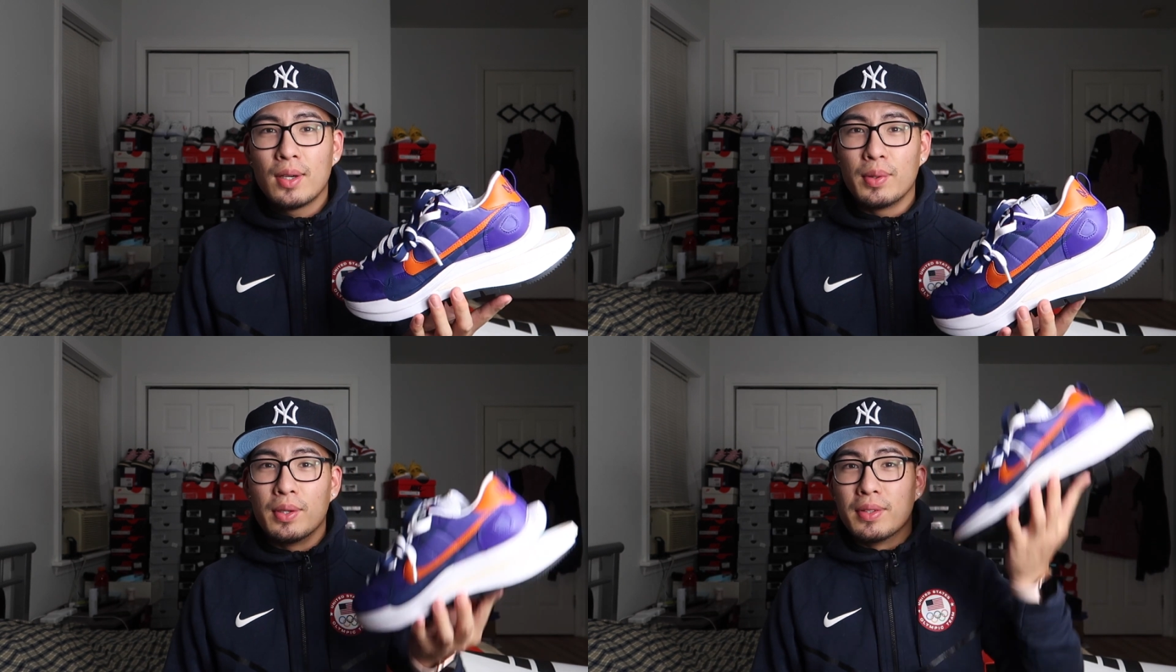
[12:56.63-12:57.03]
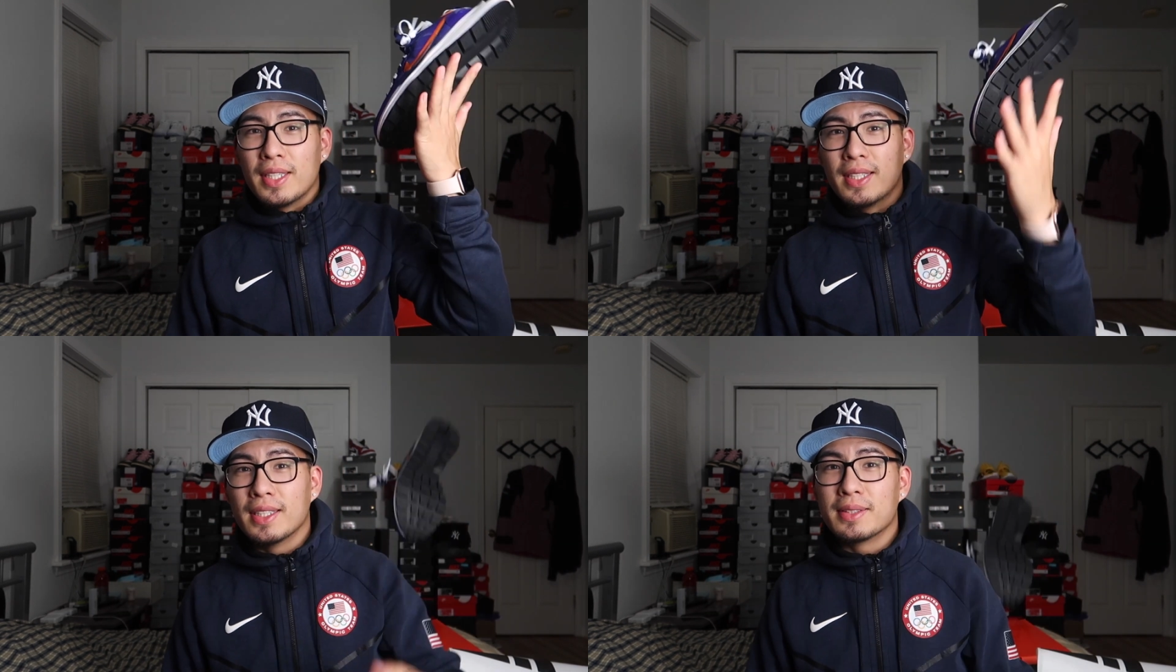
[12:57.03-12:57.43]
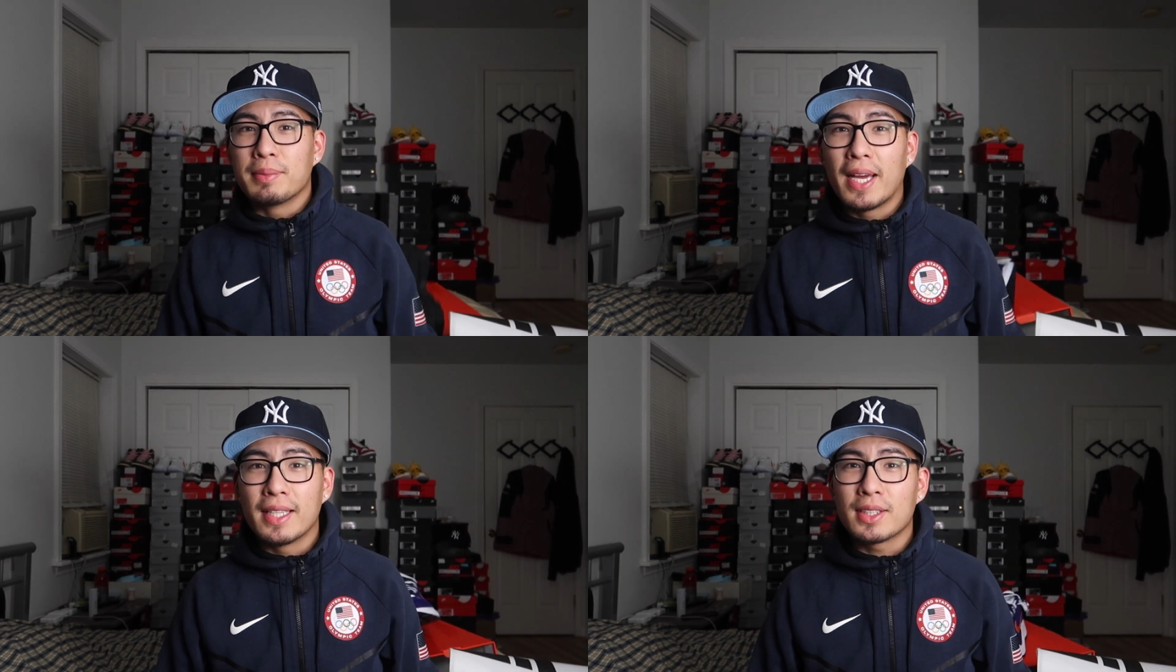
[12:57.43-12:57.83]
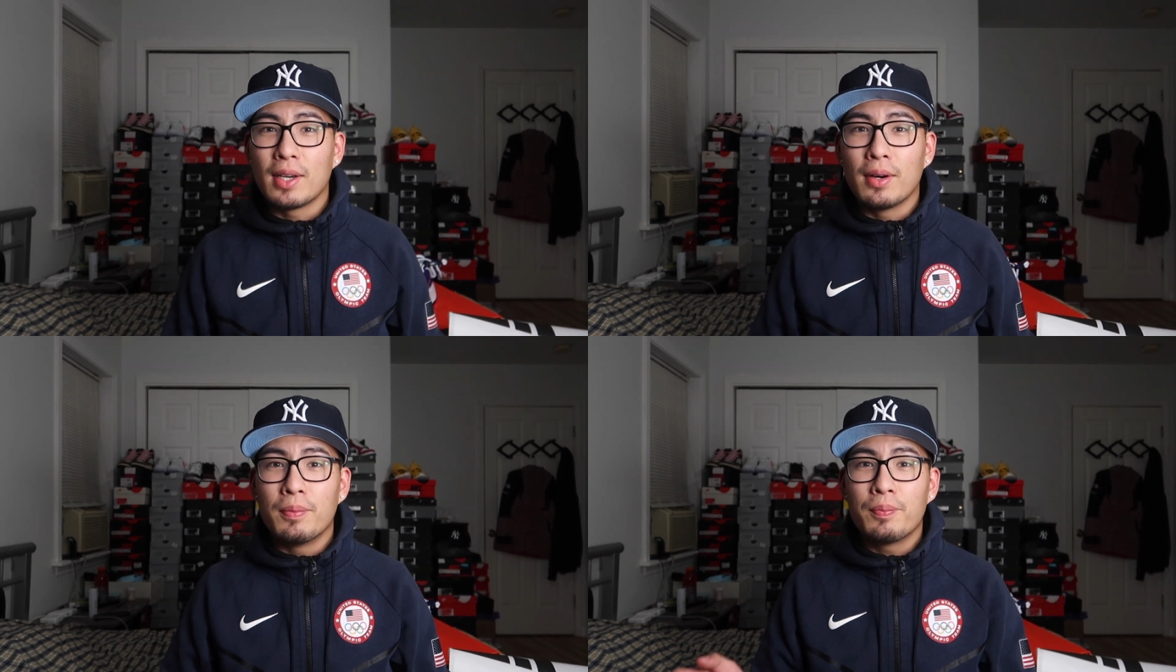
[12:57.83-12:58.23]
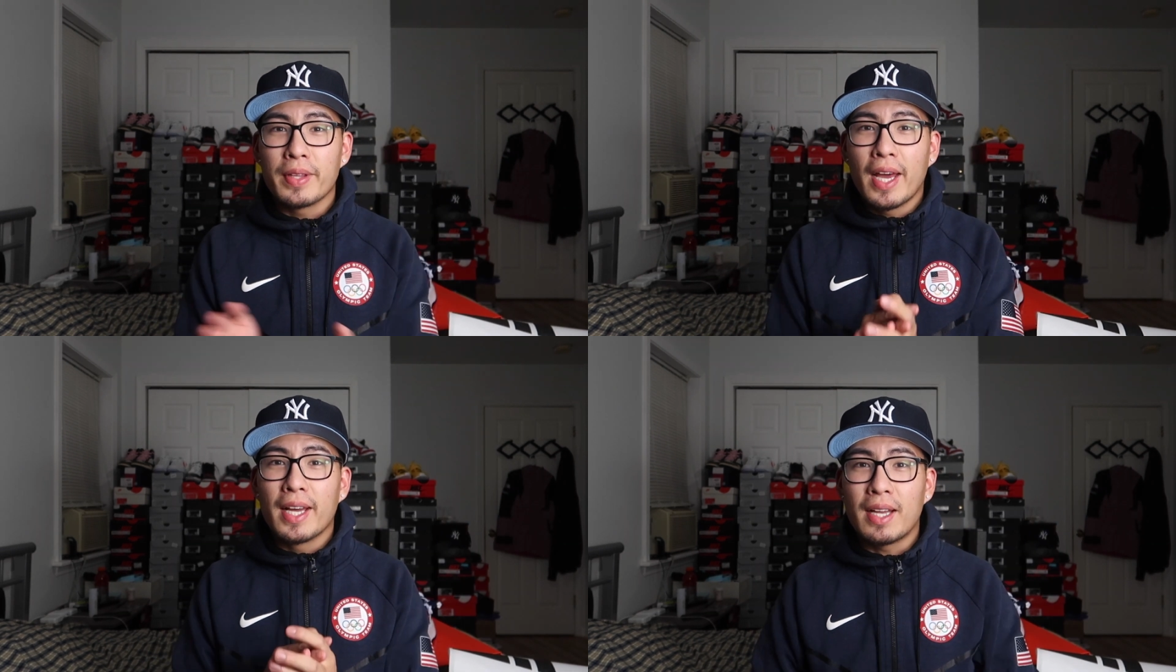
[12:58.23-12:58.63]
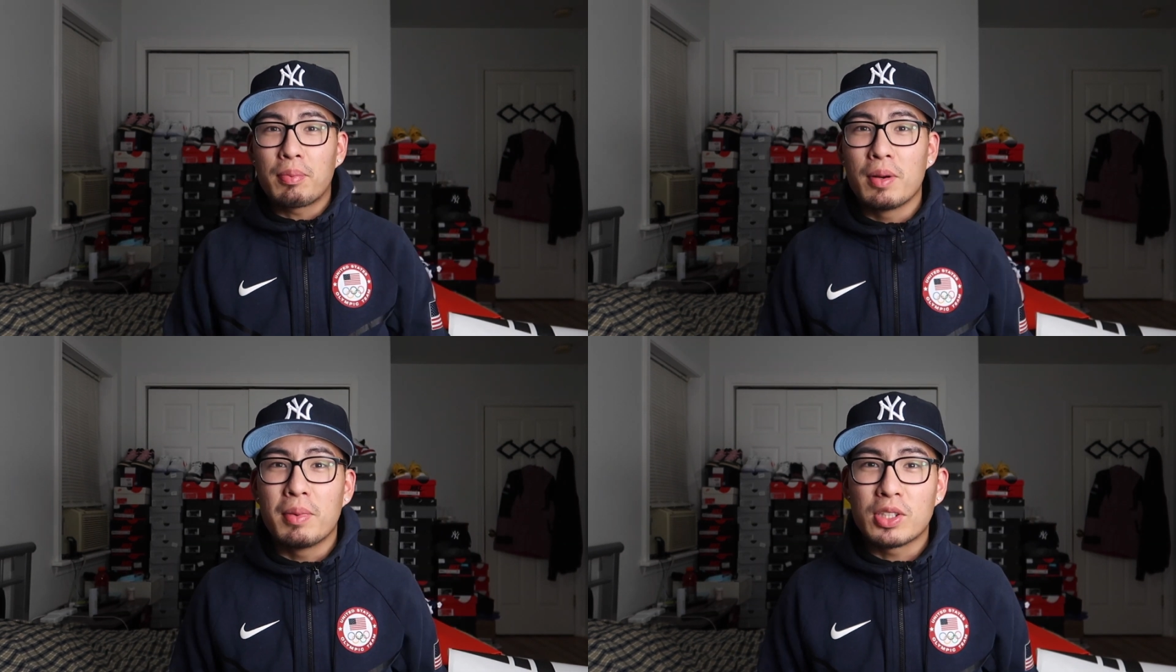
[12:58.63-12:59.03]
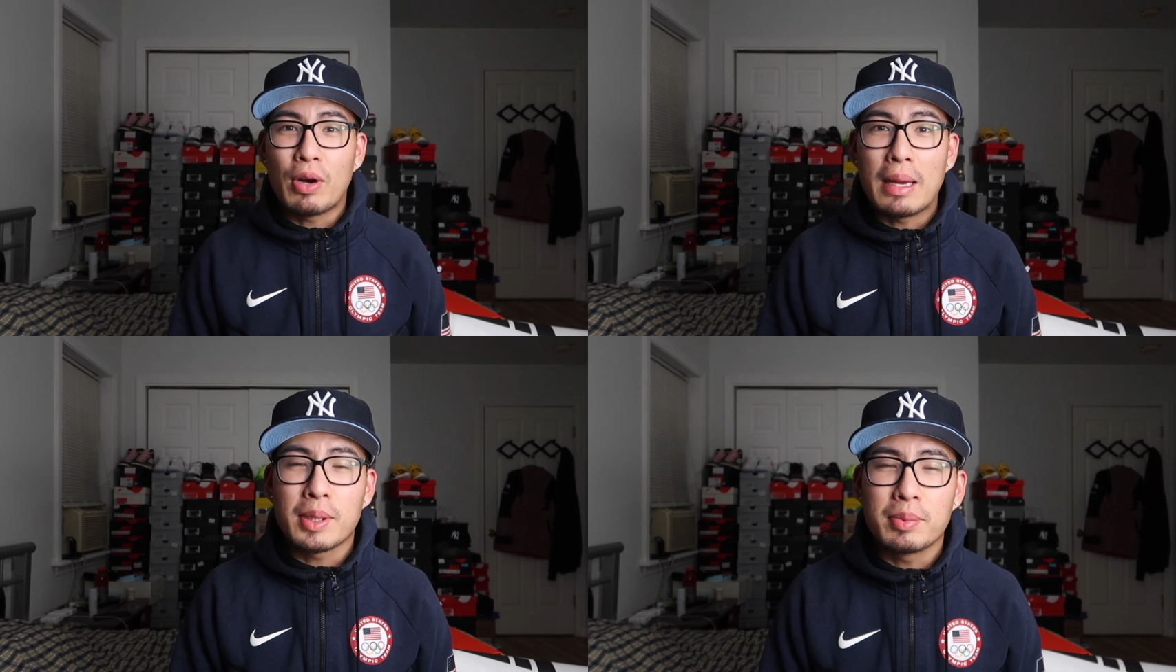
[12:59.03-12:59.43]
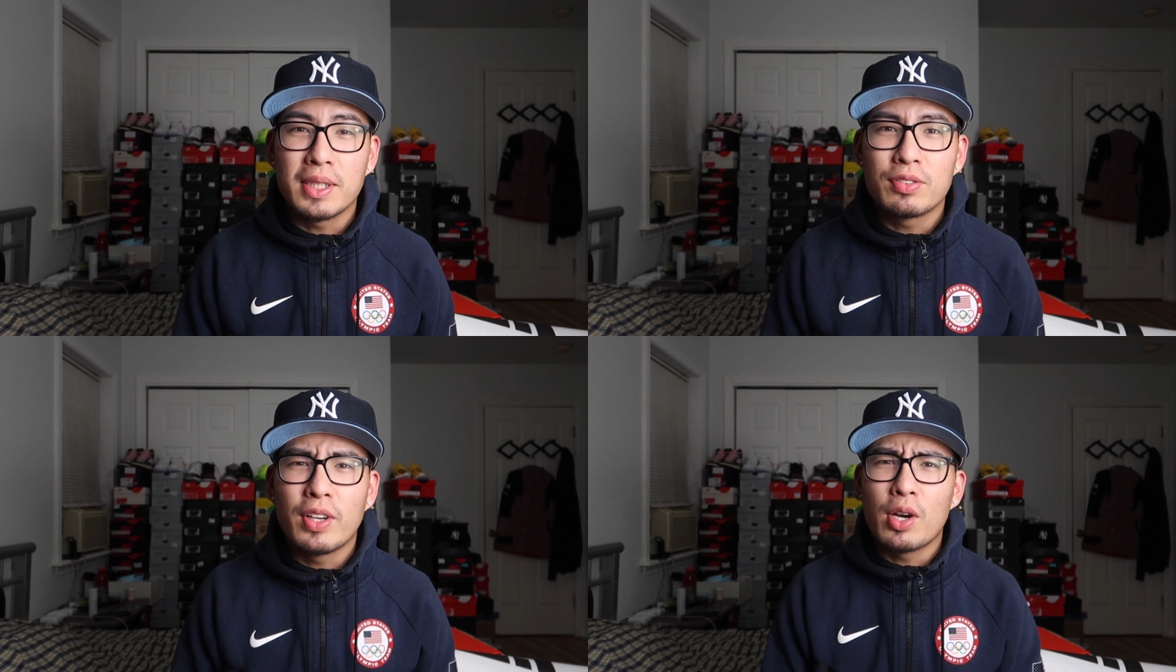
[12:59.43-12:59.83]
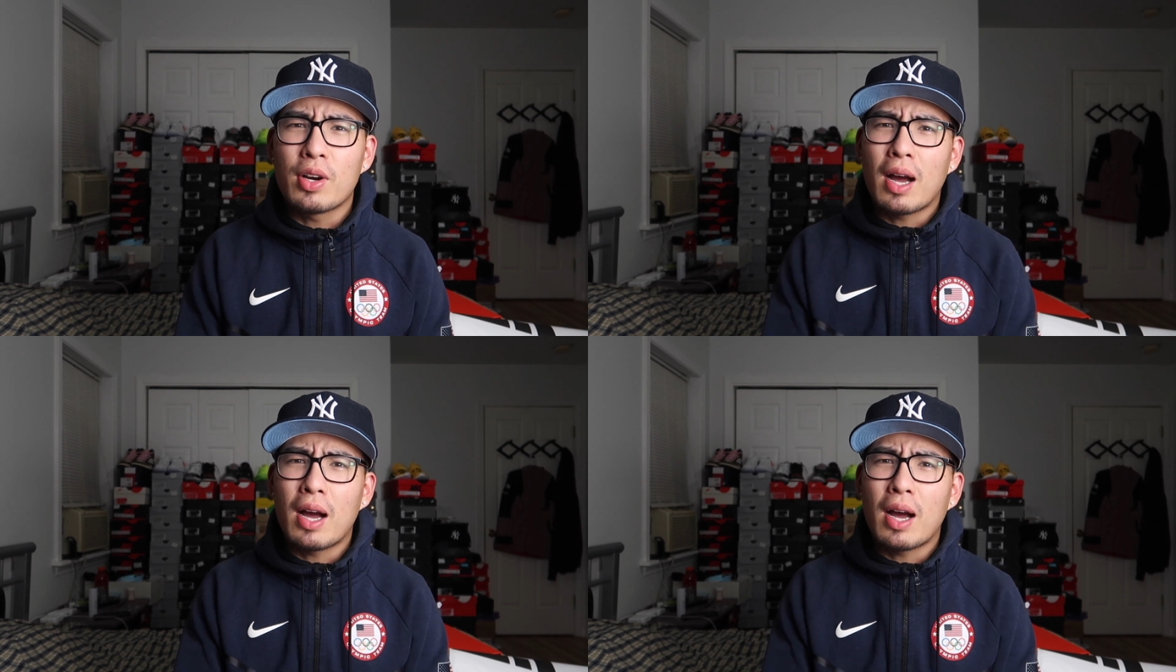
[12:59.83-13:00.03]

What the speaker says: We don't need these, man. So yeah, that pretty much wraps up this video.